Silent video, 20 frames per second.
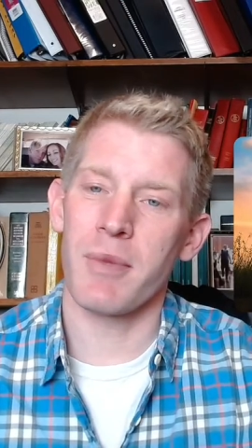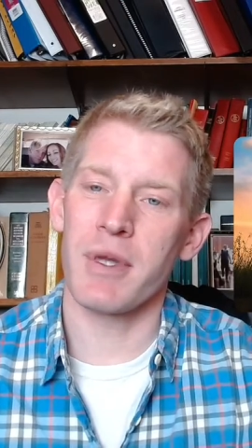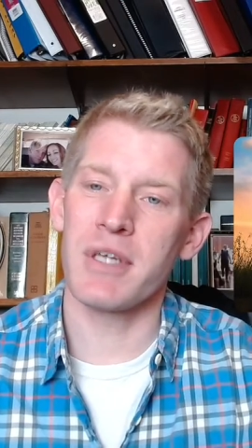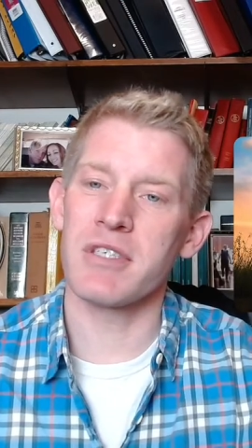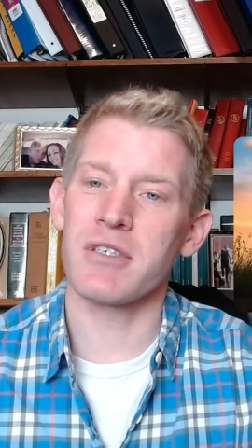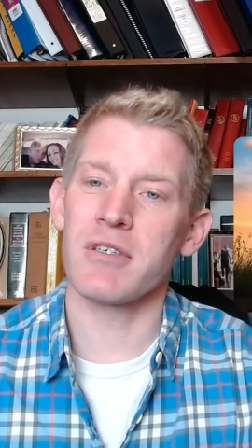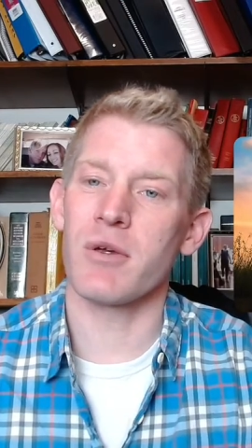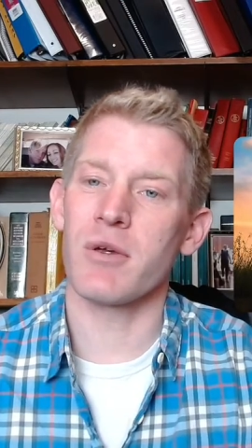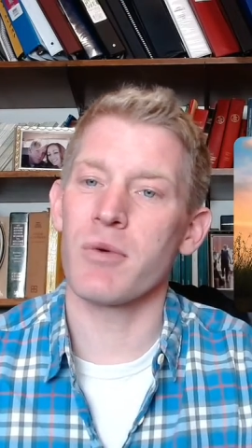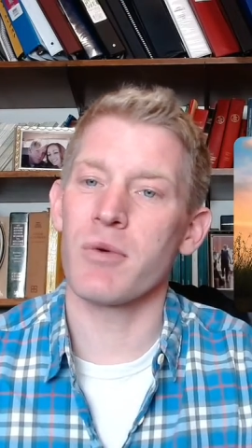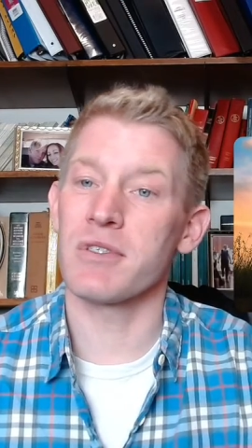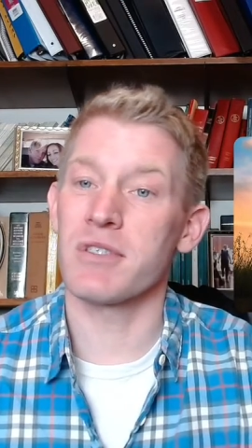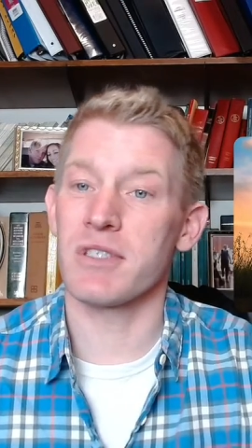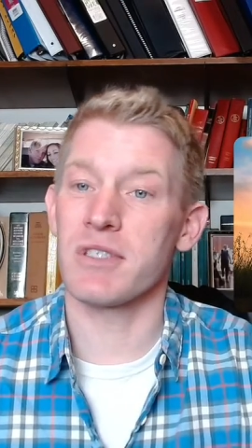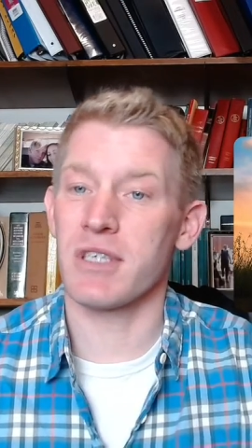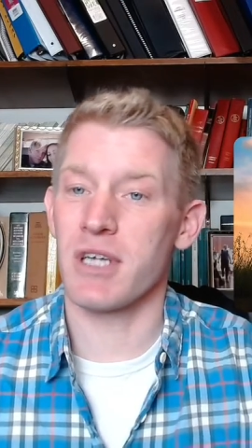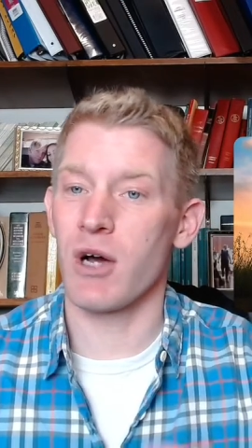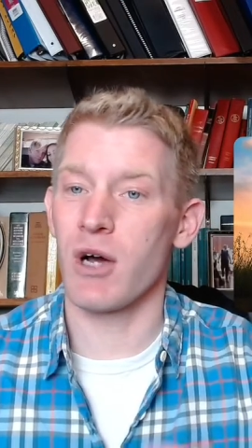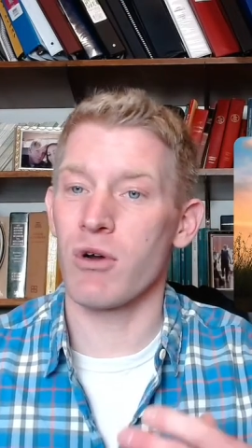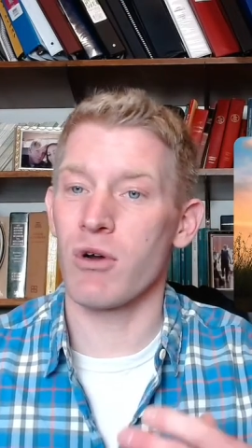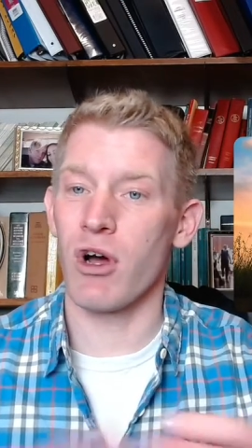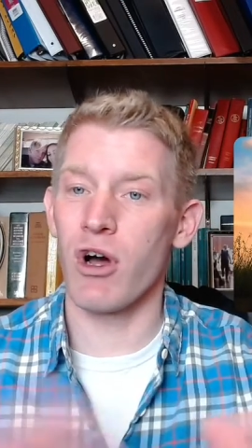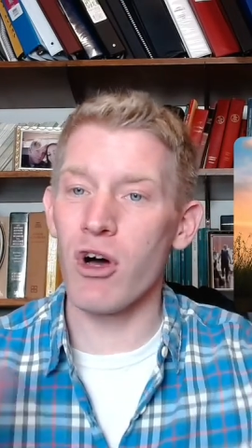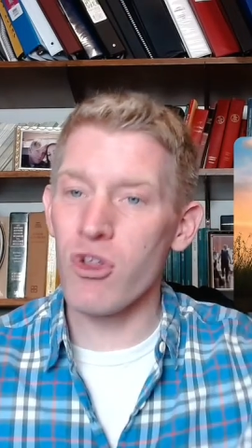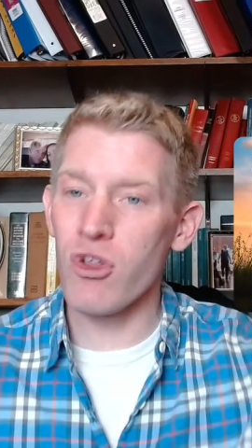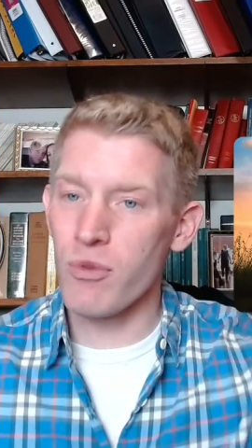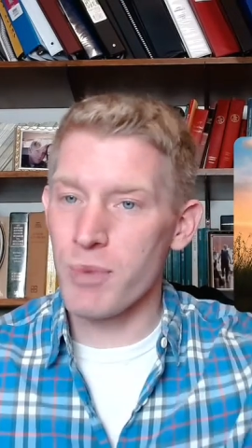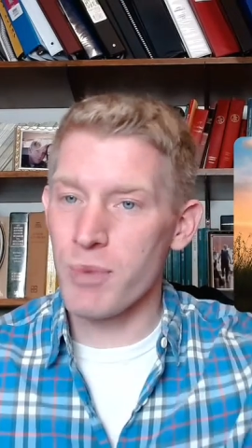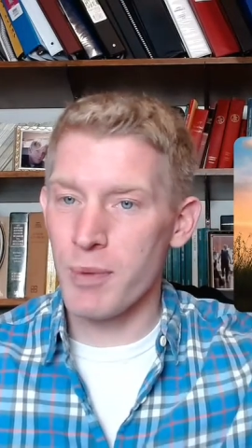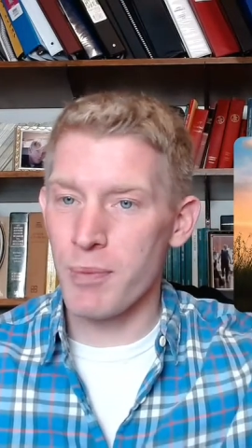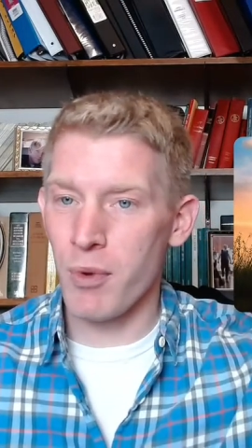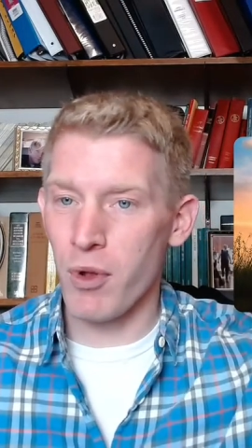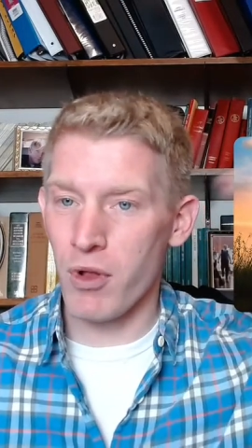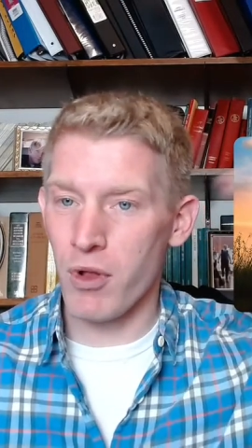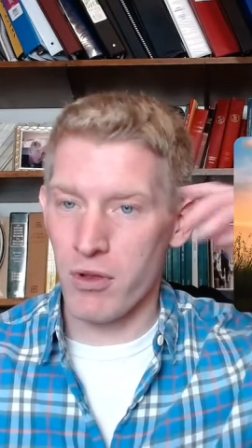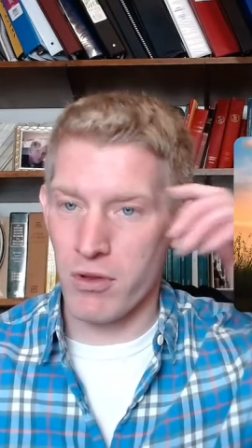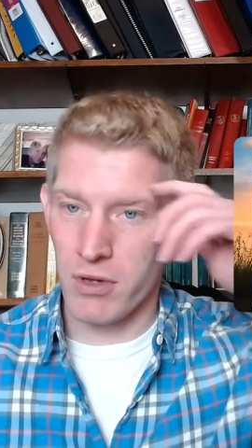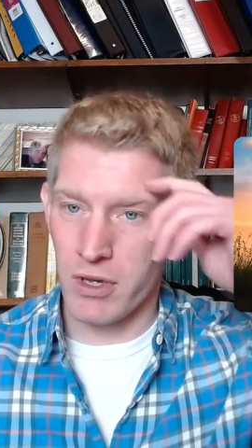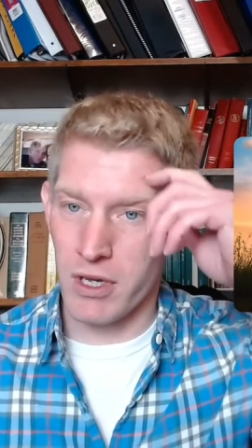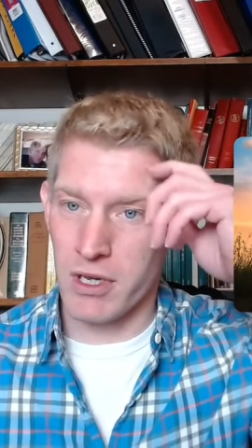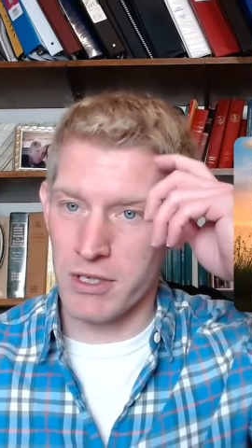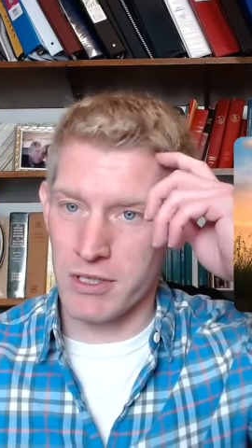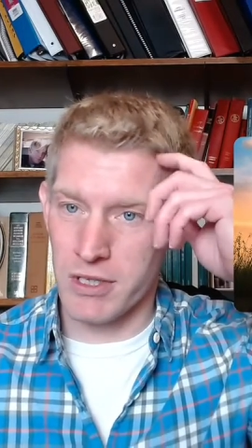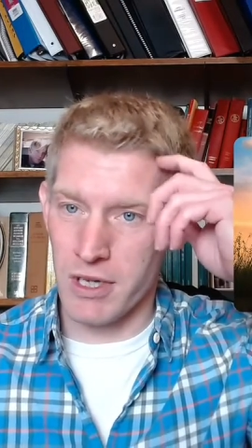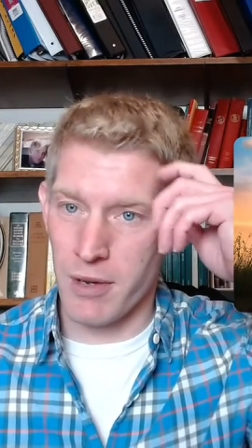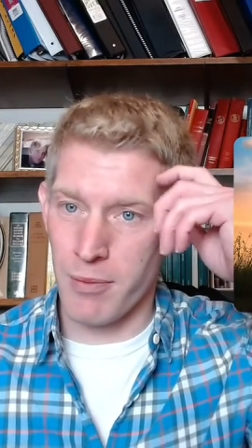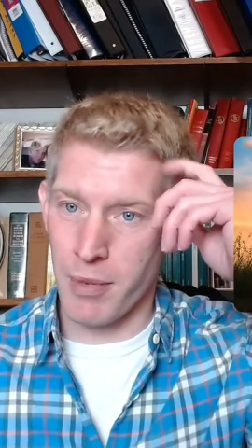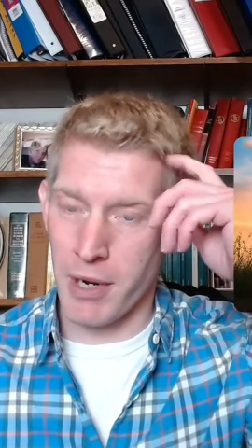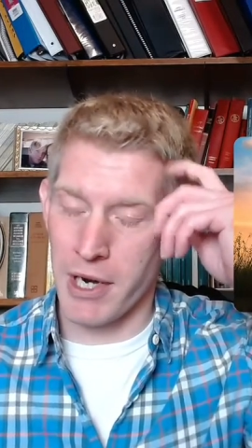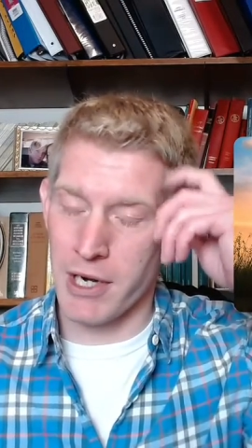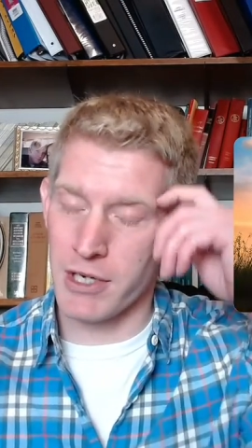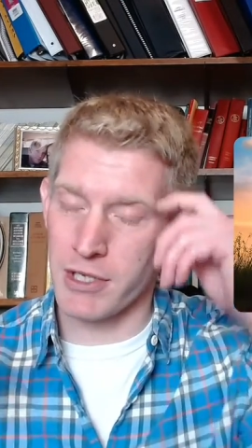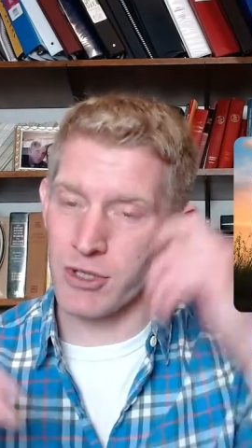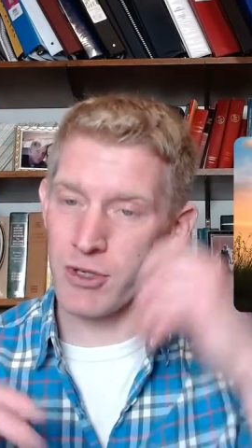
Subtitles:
Basically, he wants to count all the people in his empire.